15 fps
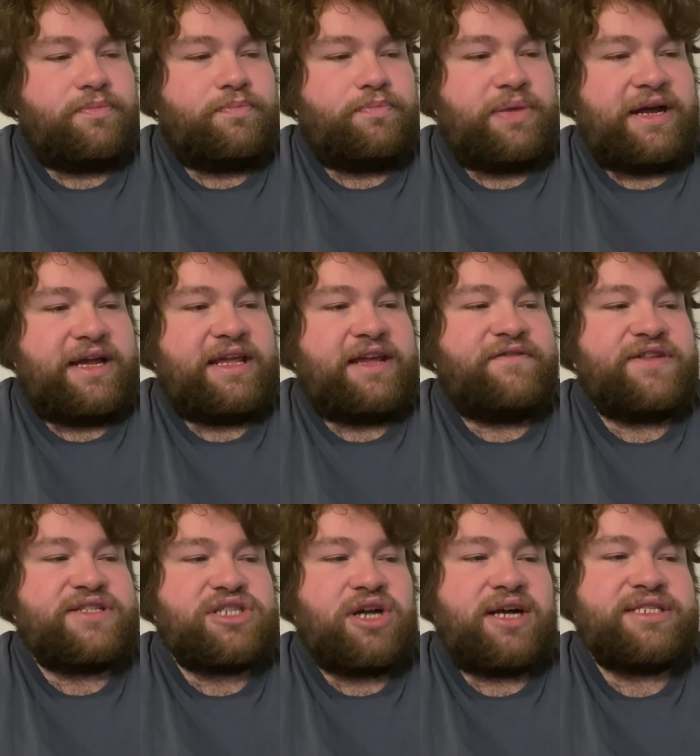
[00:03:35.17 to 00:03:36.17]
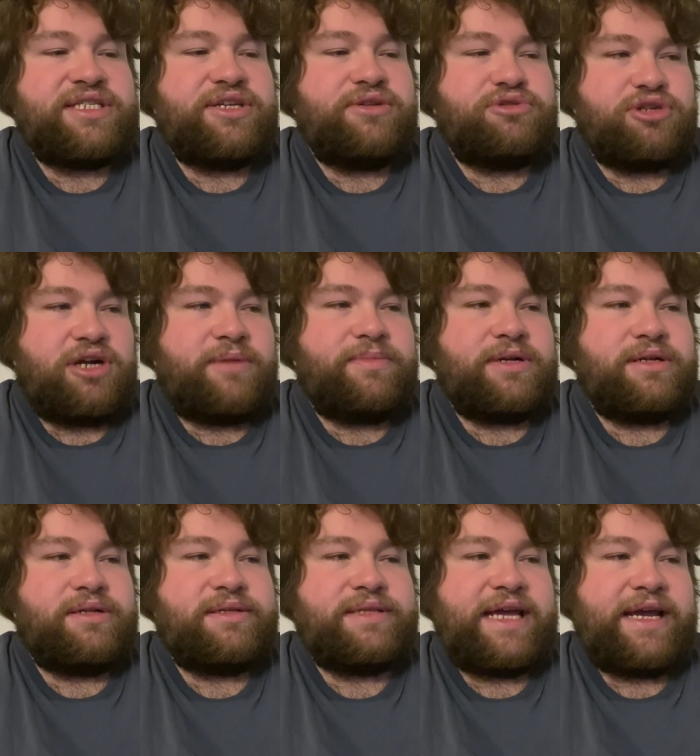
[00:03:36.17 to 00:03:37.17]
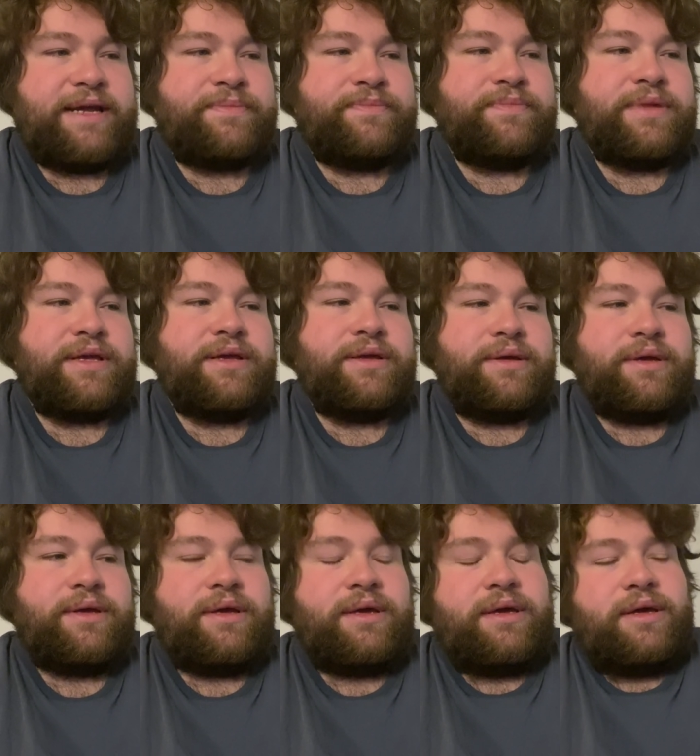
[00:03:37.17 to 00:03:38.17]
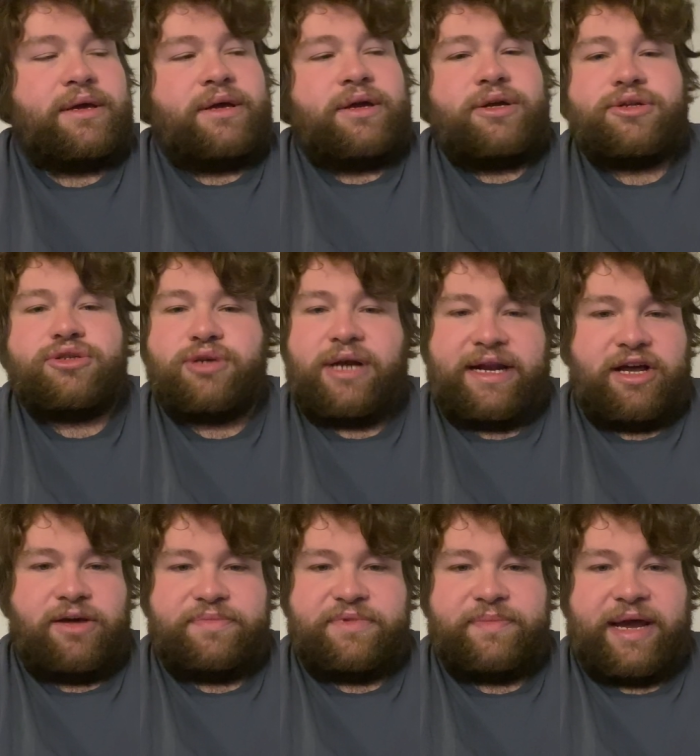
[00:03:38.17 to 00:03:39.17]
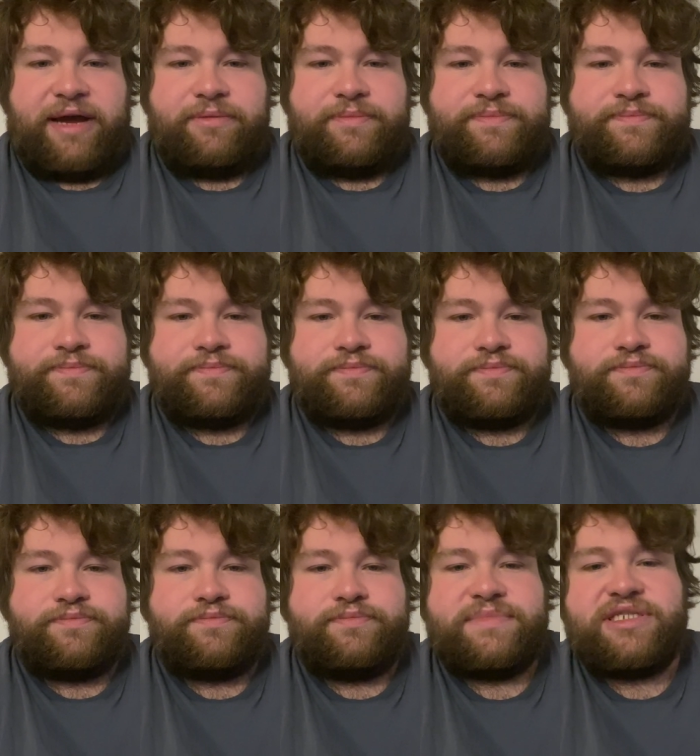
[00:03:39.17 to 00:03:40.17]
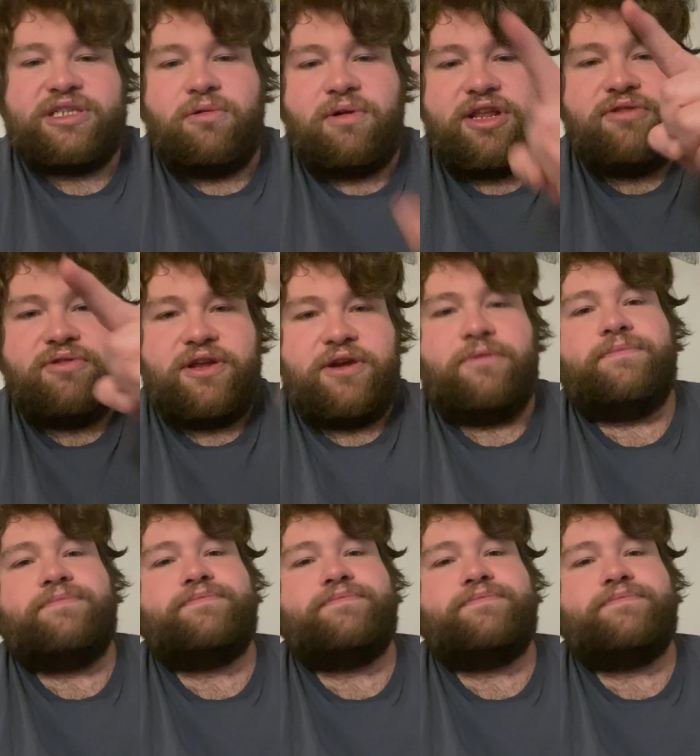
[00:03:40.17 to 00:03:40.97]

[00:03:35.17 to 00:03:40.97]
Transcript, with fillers: But if it's causing you trouble, then try to help them out. So what do you do?